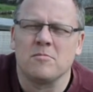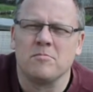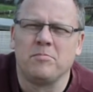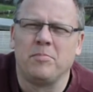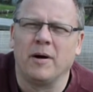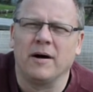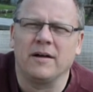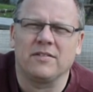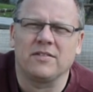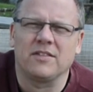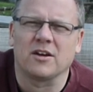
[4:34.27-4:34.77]

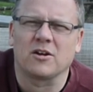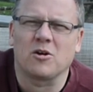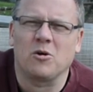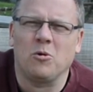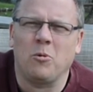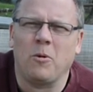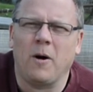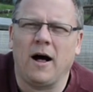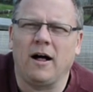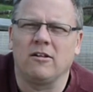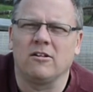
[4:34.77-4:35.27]
but the
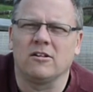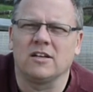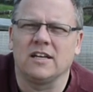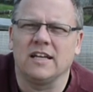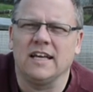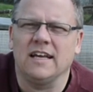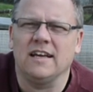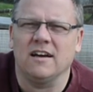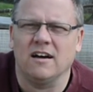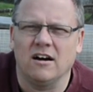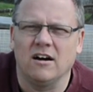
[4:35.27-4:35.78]

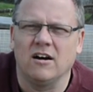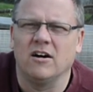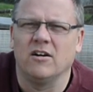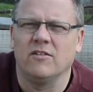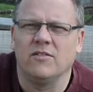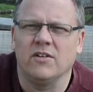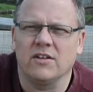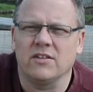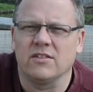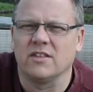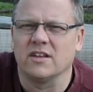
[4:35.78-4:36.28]
quality of